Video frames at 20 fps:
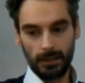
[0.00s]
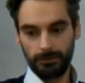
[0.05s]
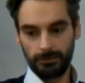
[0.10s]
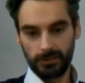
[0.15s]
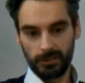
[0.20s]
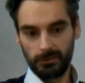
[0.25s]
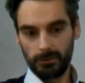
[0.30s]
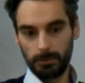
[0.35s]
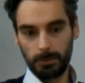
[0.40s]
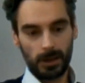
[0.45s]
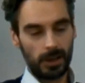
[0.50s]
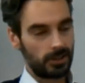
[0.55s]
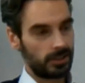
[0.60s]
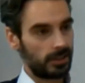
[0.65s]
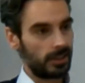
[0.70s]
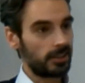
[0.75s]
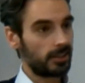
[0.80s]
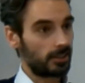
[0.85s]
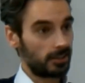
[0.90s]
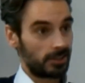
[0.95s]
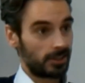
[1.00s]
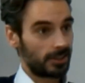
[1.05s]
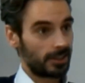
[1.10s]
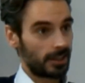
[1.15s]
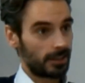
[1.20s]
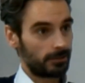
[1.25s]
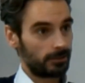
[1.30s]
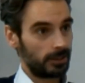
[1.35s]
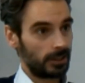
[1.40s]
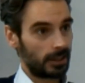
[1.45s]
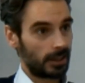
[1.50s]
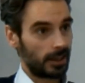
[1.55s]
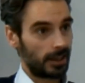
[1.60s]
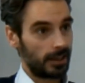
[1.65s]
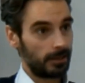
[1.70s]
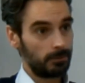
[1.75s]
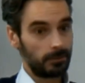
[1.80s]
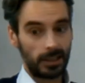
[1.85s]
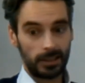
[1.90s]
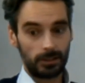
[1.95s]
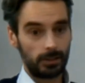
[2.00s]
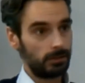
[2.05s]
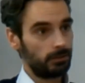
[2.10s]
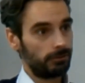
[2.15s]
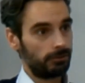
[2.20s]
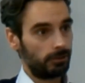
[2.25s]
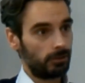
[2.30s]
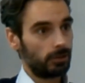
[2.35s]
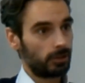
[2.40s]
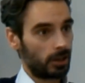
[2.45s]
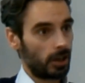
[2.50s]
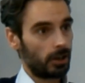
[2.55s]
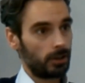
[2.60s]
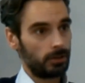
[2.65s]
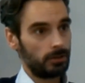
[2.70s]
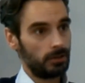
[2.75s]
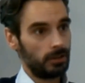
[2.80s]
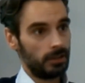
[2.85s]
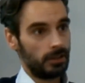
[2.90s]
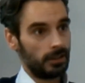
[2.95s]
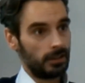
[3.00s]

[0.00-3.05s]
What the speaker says: if a person is unsuccessful in their claim, they do forego